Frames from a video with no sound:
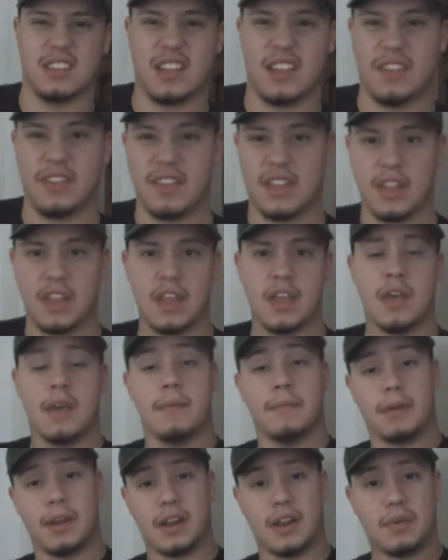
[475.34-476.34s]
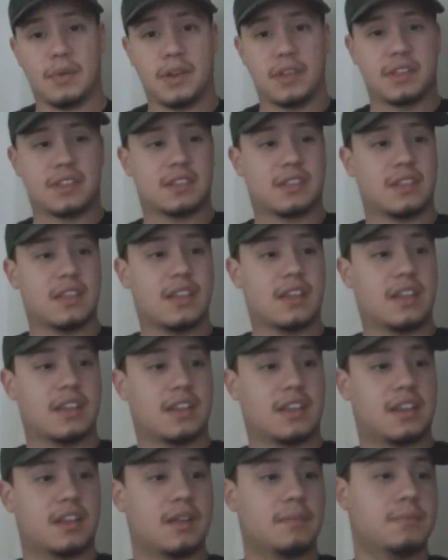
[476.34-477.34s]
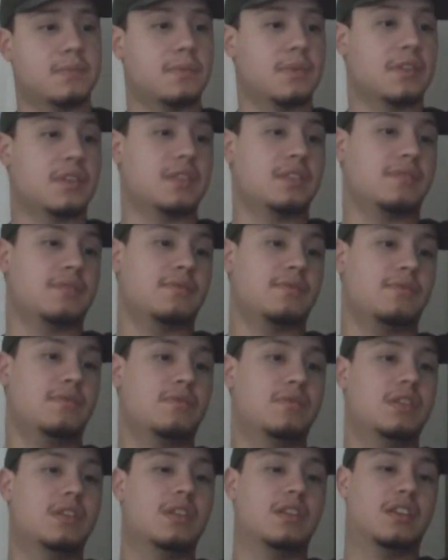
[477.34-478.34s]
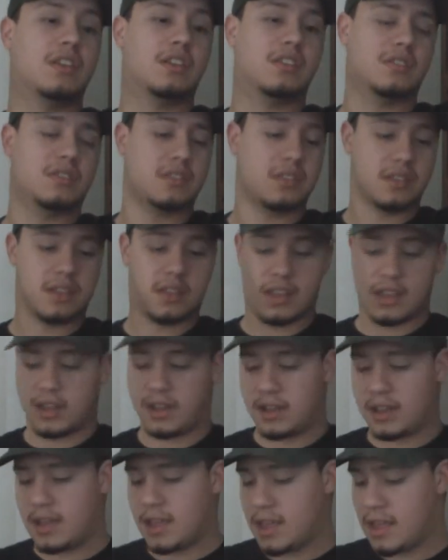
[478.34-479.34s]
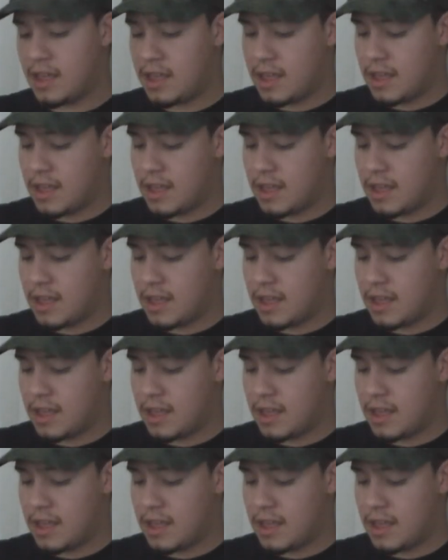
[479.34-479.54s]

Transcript: just leave it. But anyway, the sling it comes with is really good sling.